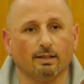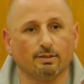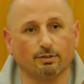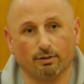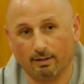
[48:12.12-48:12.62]

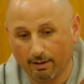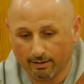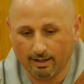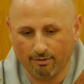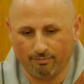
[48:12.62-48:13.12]
So they
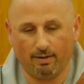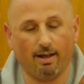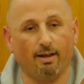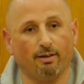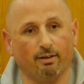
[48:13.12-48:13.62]
gave me
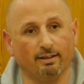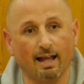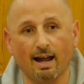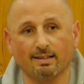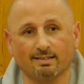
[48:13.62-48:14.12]
a
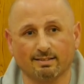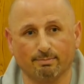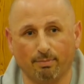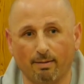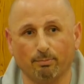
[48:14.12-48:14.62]
nice
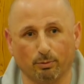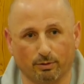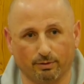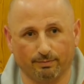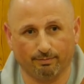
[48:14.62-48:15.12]
bamboo
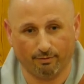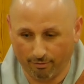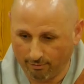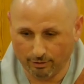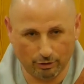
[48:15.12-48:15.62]

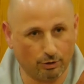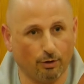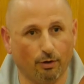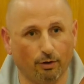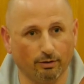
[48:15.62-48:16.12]
very
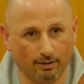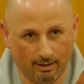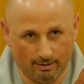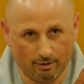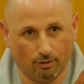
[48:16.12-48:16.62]
short,
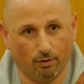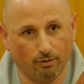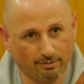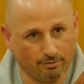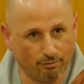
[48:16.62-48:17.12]

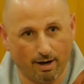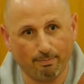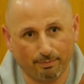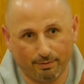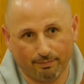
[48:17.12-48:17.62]
close
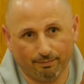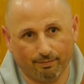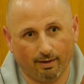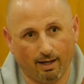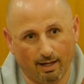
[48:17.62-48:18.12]
wrapped,
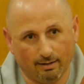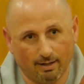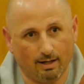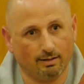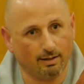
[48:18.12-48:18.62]
And
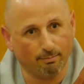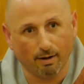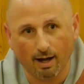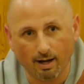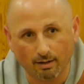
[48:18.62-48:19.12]
then they
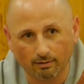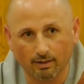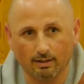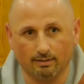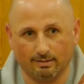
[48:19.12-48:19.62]
bow,
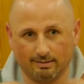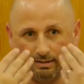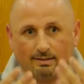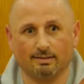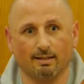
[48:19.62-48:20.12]
they
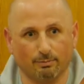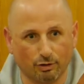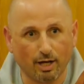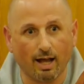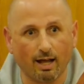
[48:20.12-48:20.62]
sing some
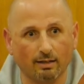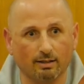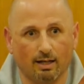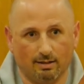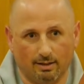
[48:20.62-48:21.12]

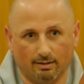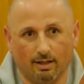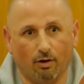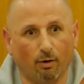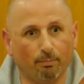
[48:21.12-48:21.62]
chant, then
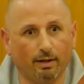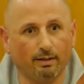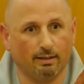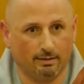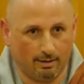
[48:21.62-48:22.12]
they
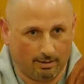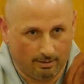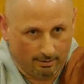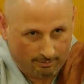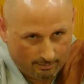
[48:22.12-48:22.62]
open and they